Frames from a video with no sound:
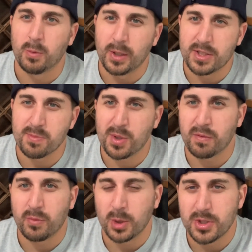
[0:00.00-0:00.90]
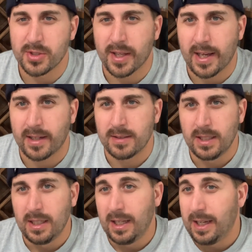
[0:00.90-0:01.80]
We'll get some good footage of that.
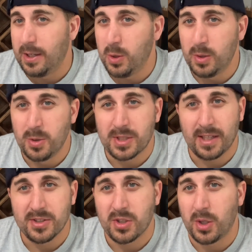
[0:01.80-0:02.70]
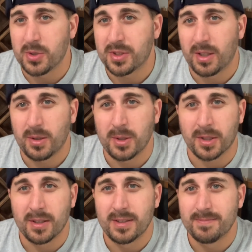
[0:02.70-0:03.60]
And who knows how this hull is going to
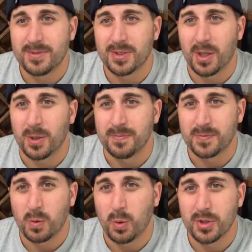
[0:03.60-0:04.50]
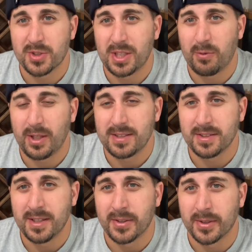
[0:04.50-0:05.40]
look. So we'll discover that
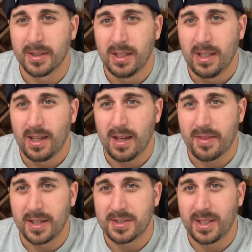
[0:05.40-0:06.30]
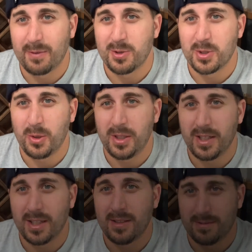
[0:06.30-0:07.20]
together. Hey, thanks again for tuning
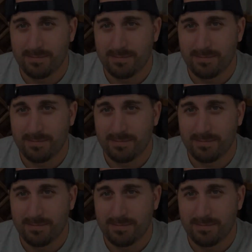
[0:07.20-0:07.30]
in.